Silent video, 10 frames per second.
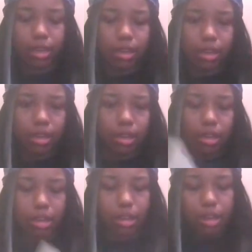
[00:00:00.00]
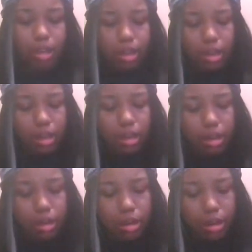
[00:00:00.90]

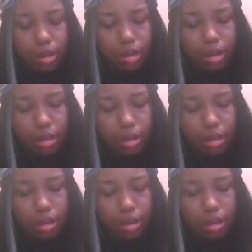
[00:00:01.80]
(silence)